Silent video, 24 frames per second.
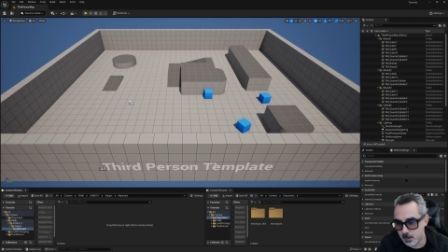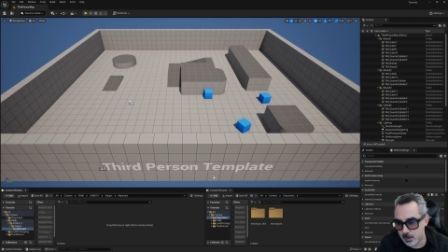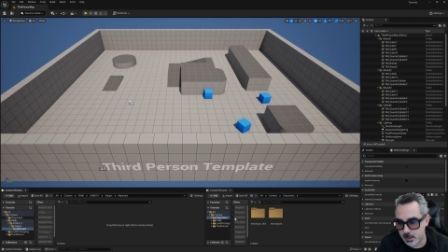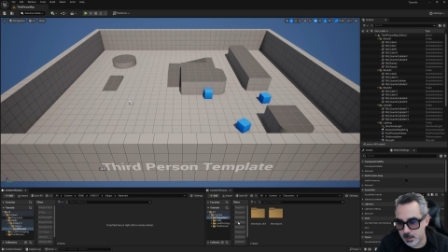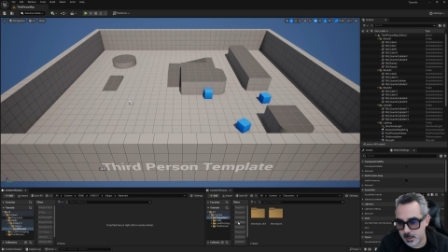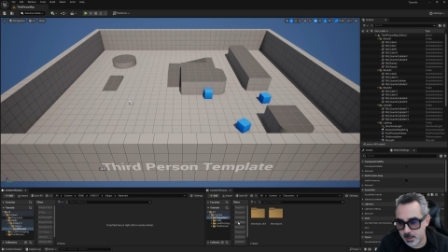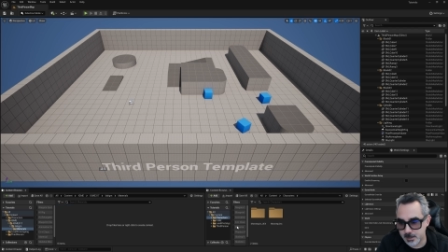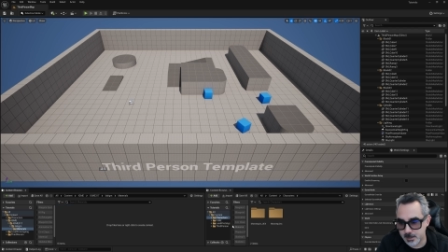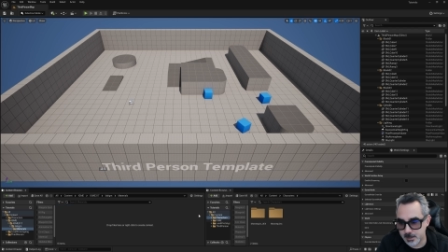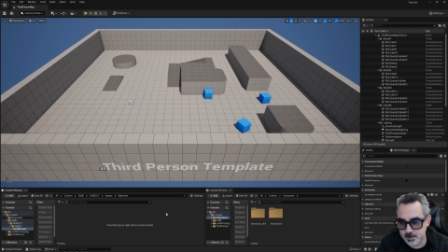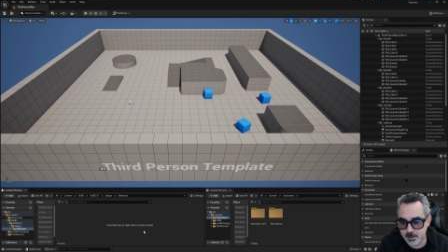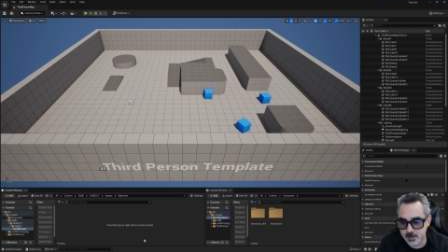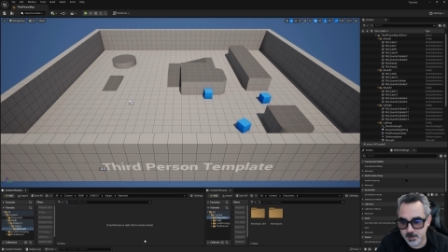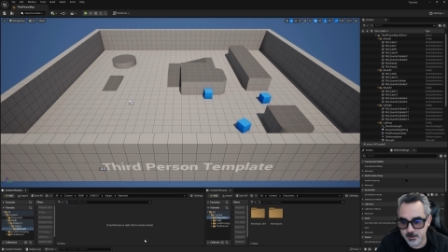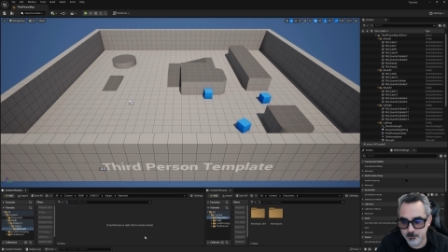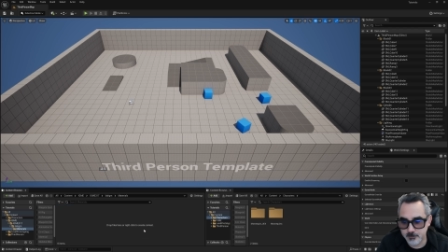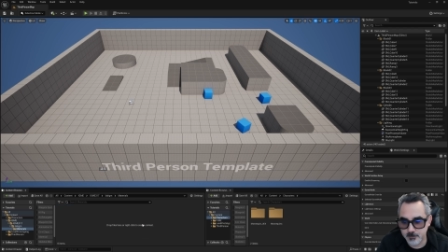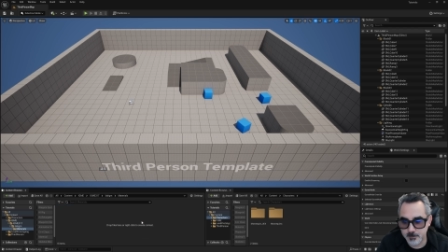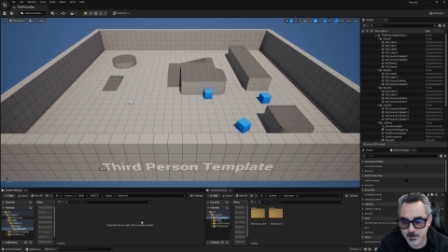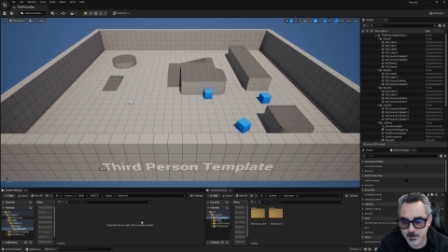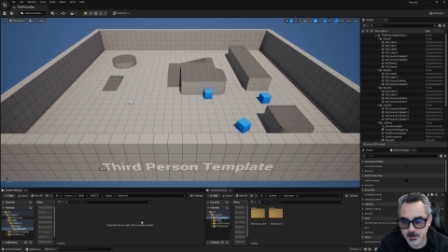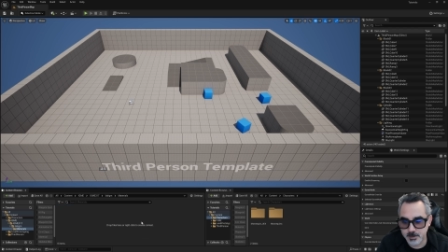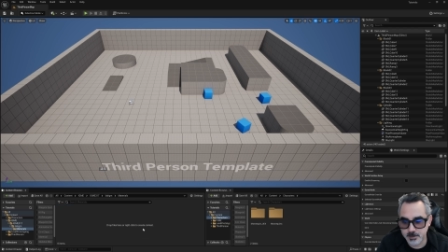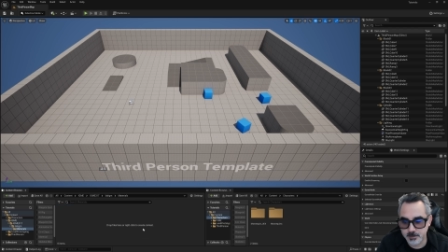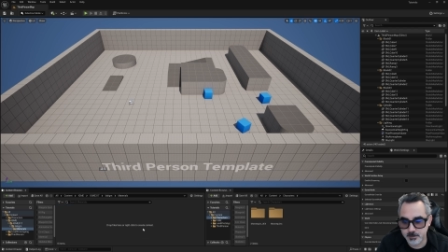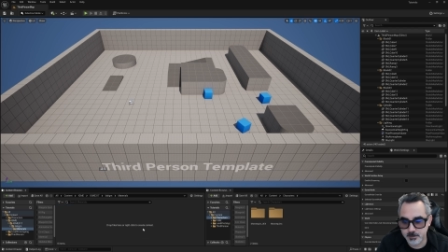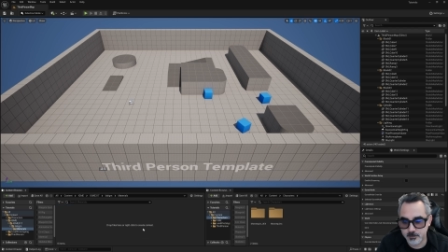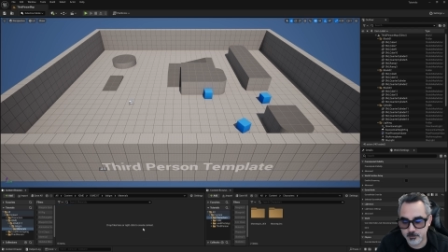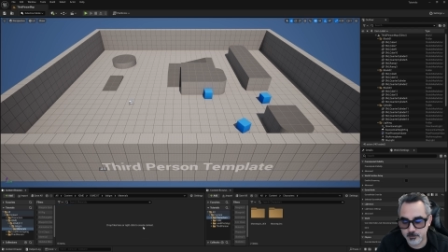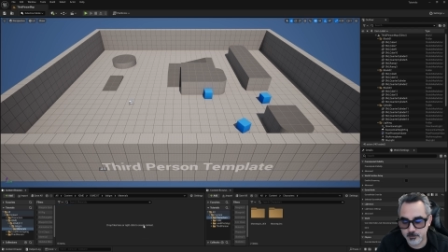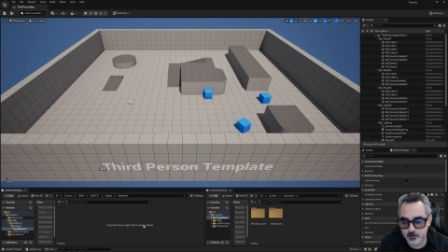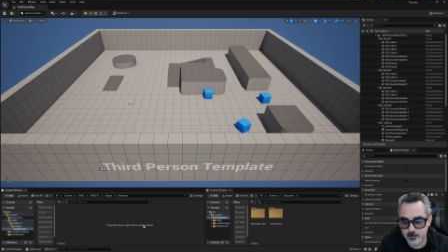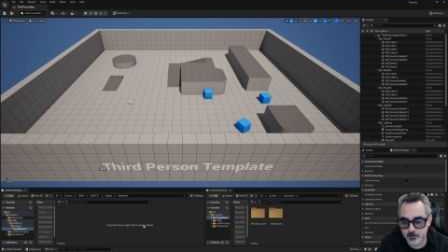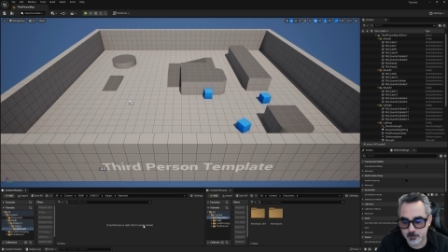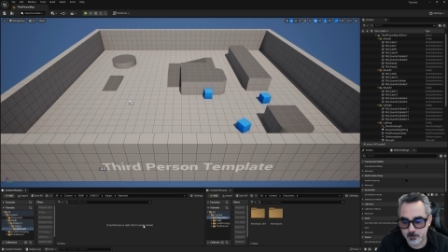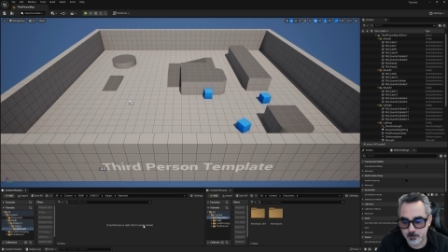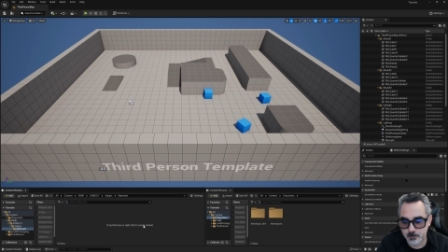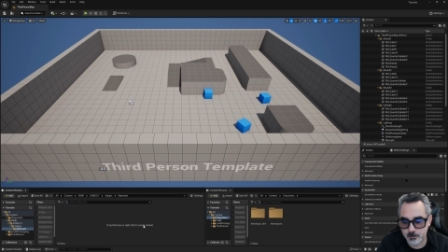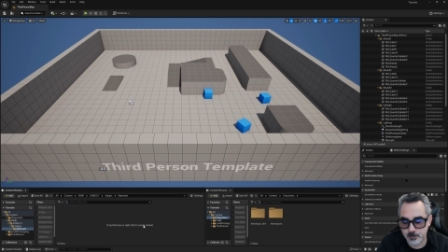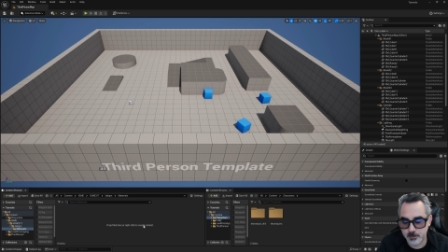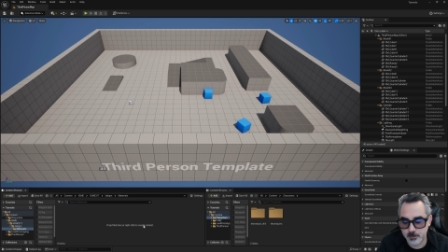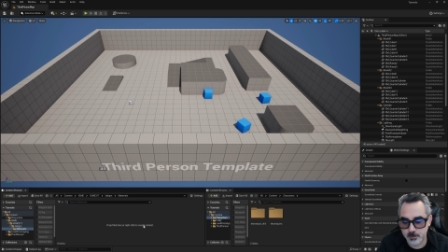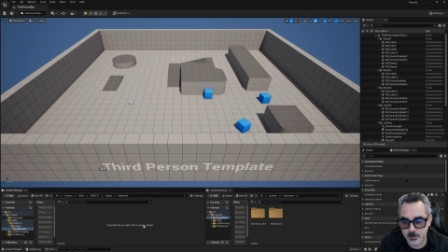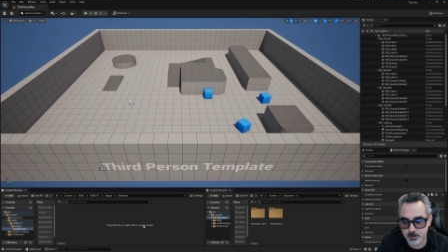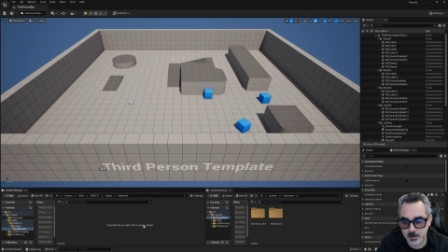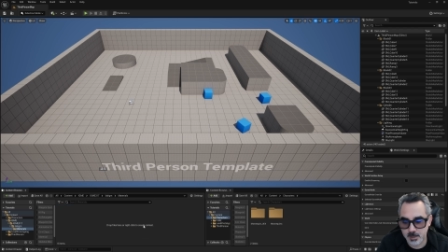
And inside of the materials folder,